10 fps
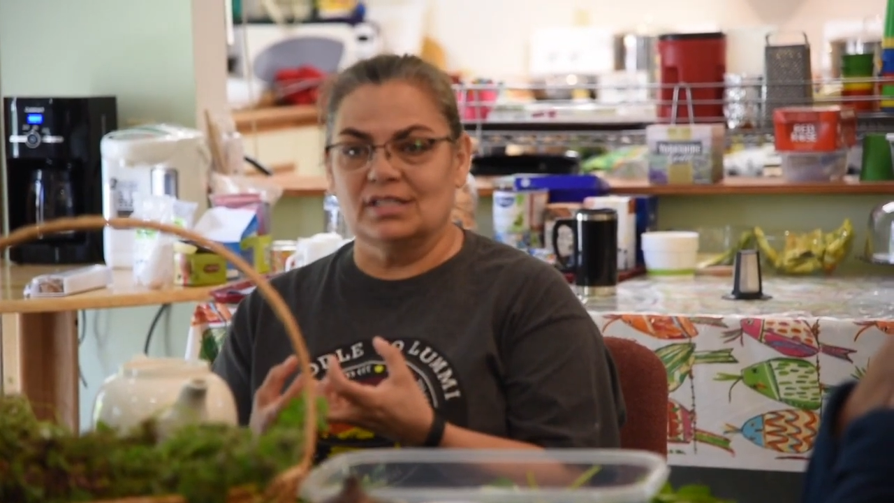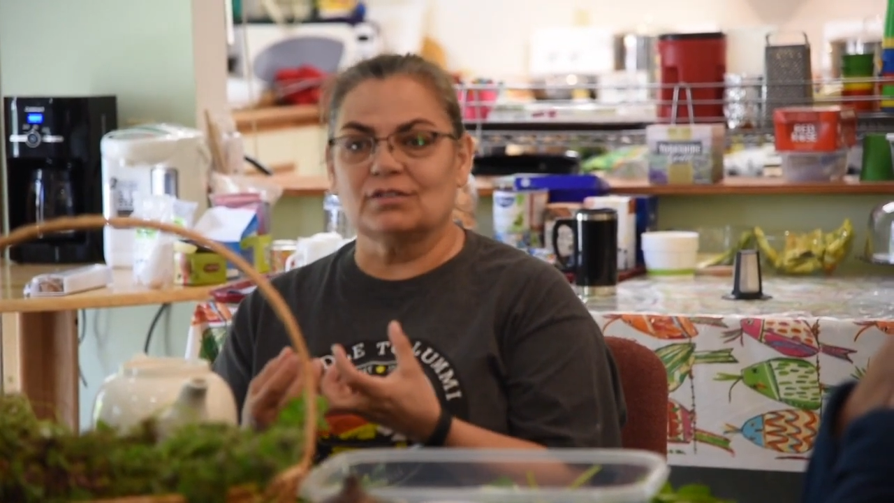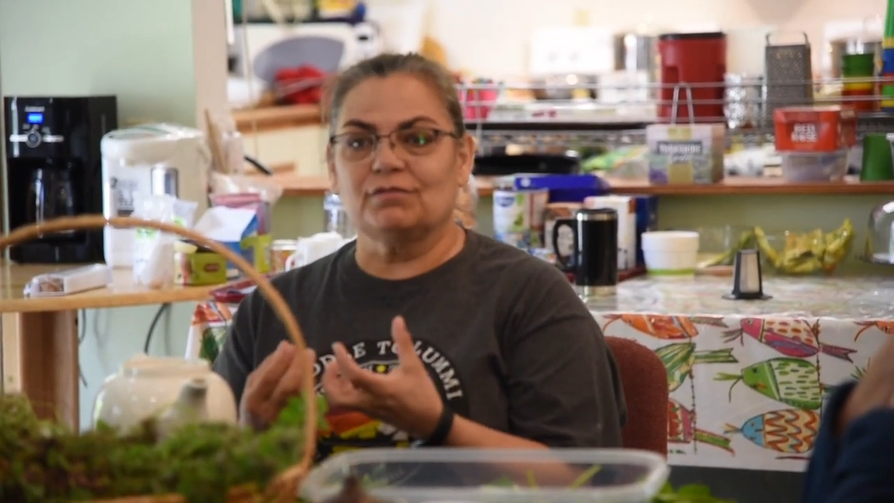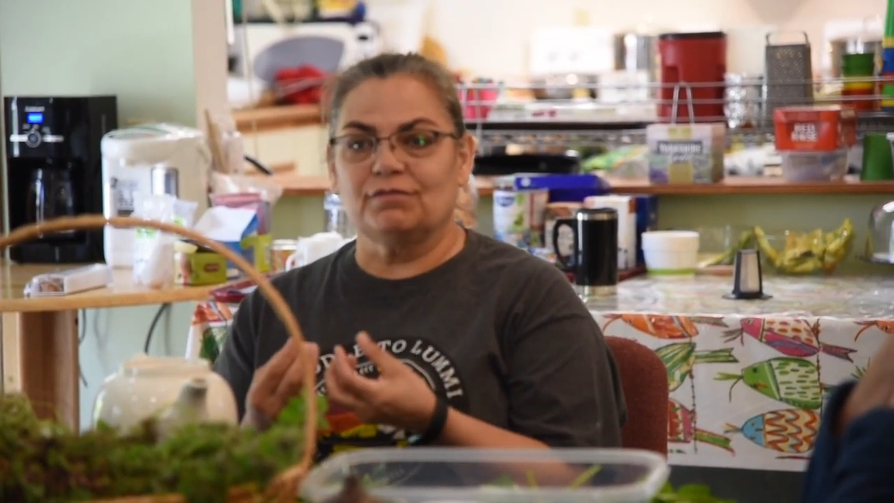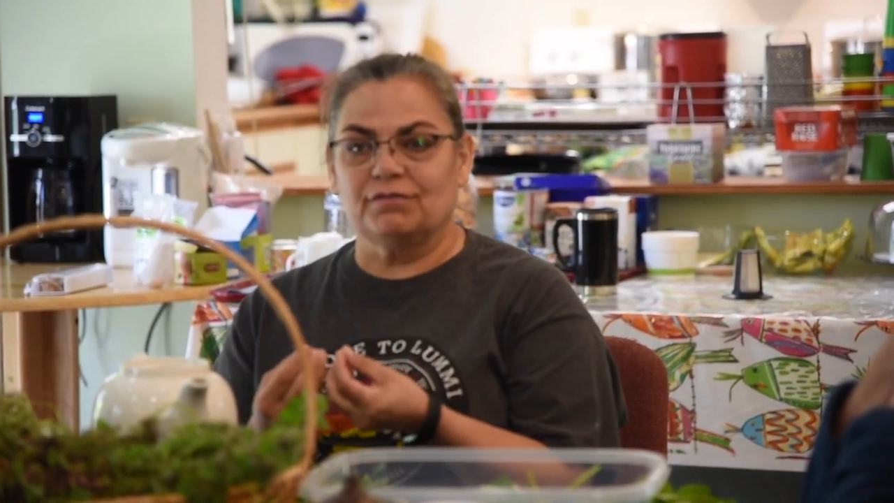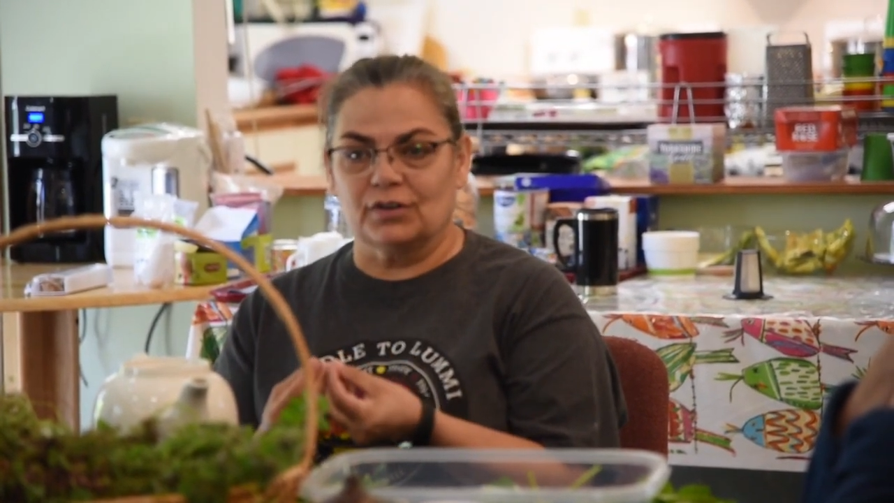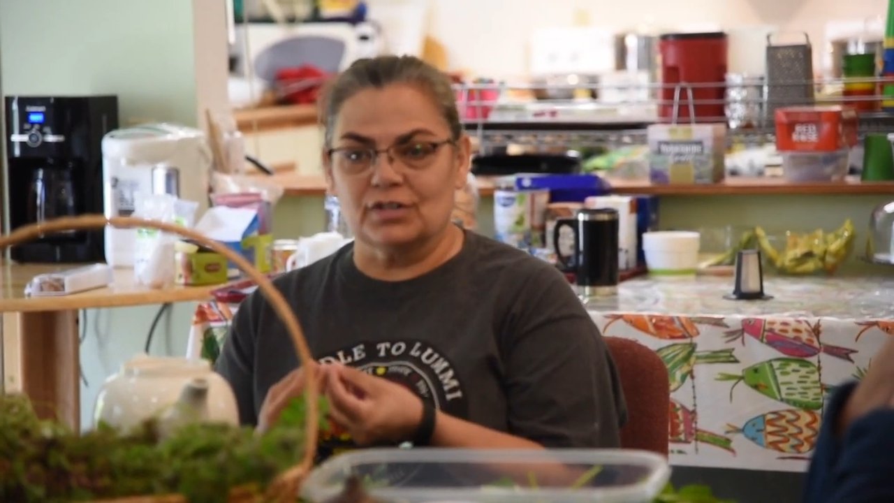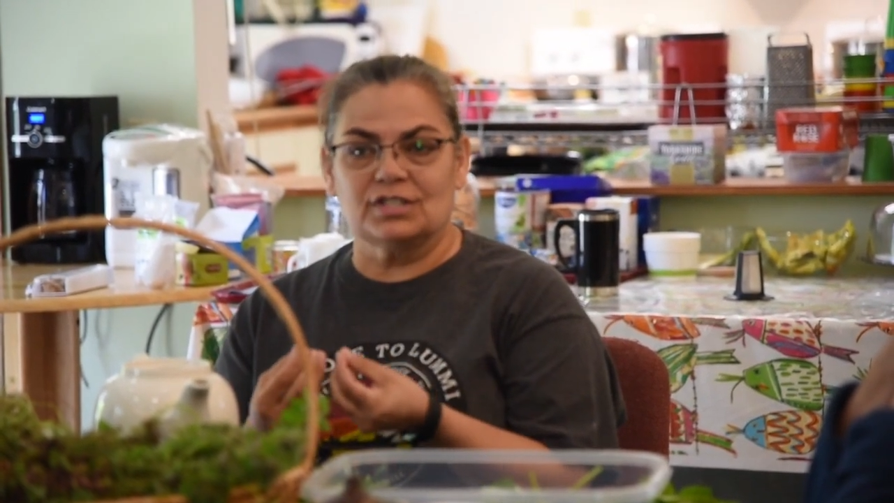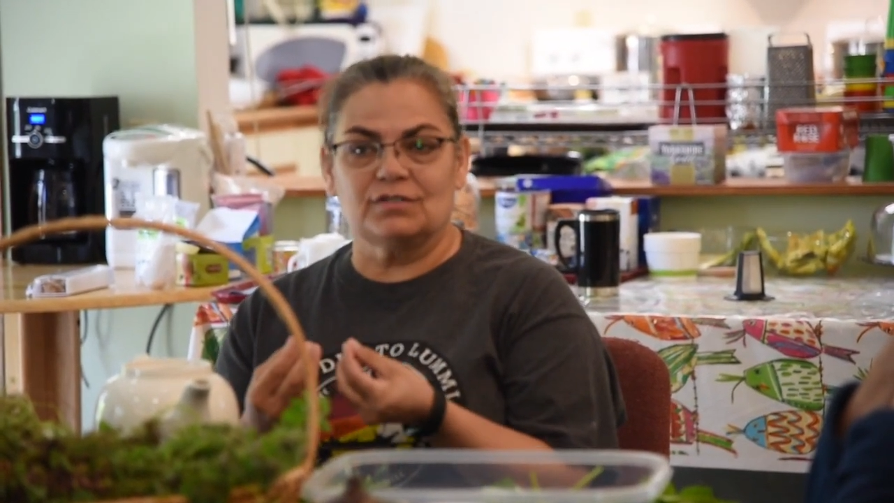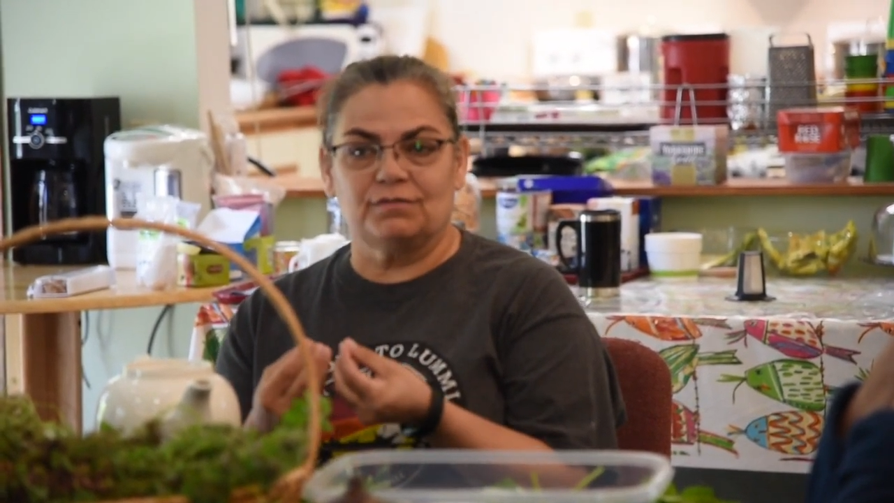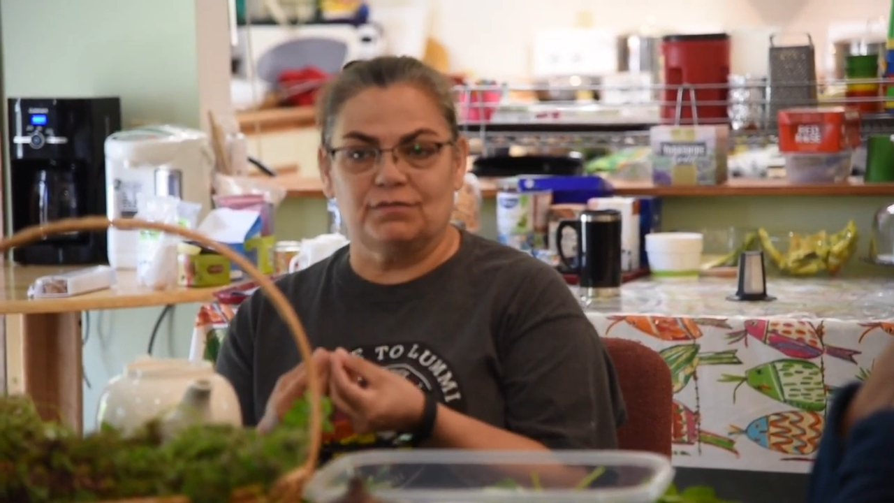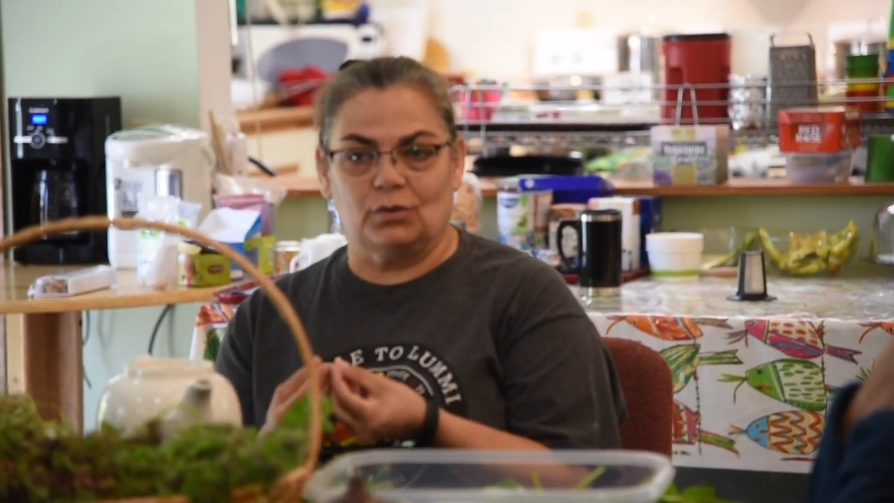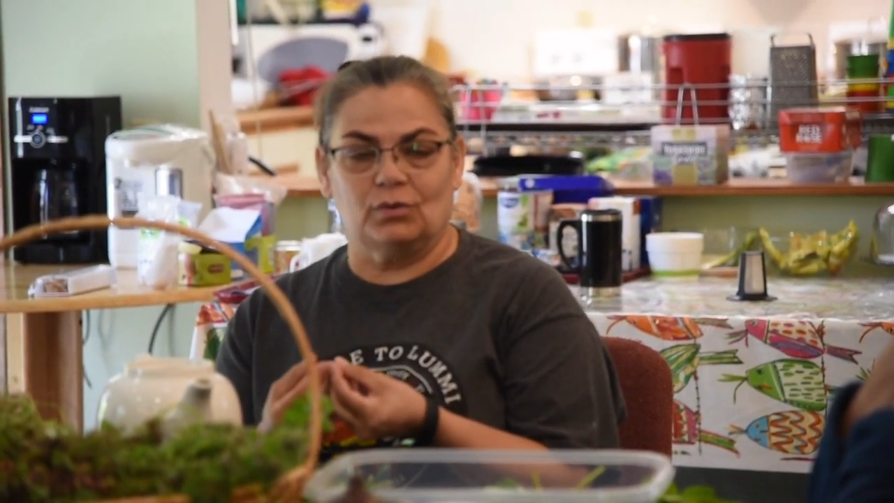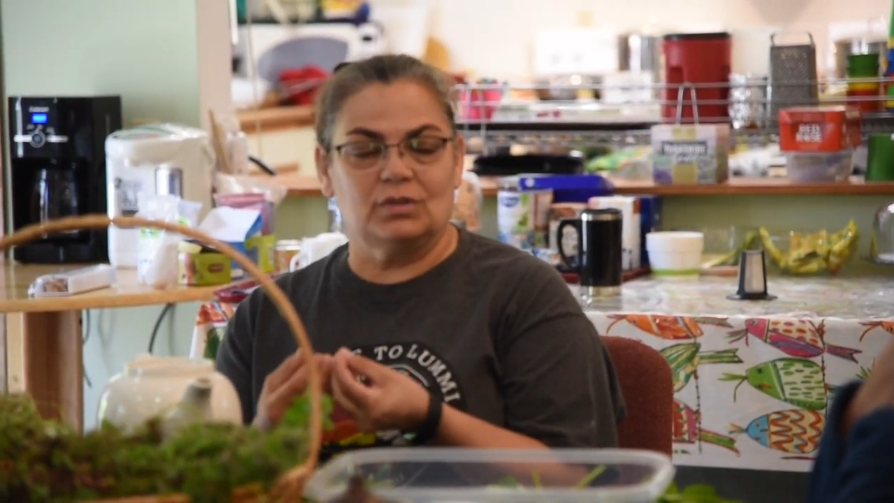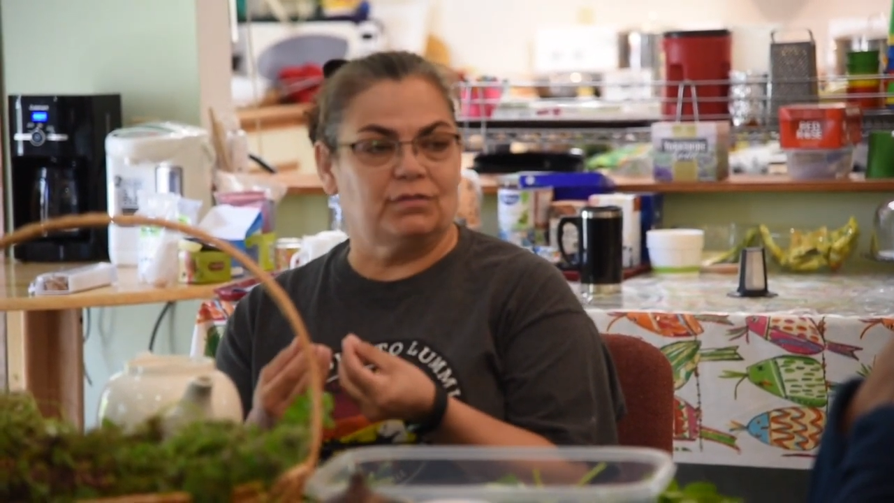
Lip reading: is the first food,